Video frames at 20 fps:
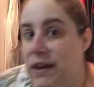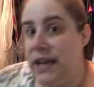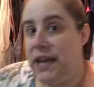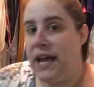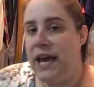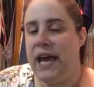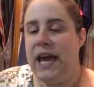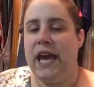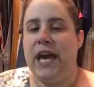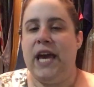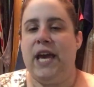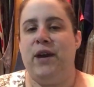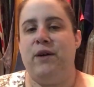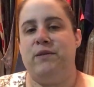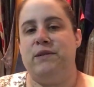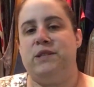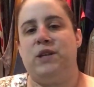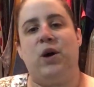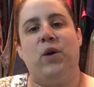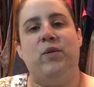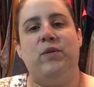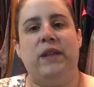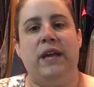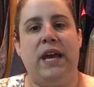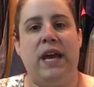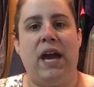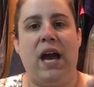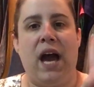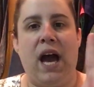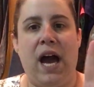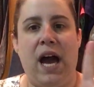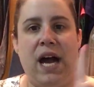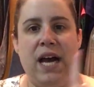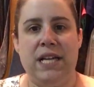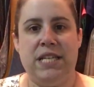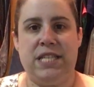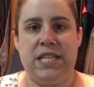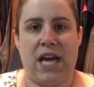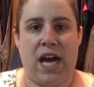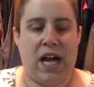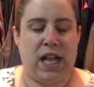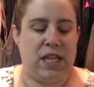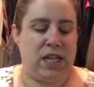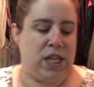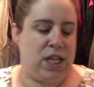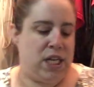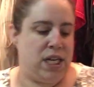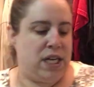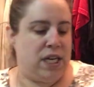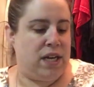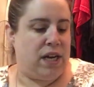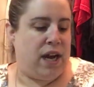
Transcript: it. It was only $1.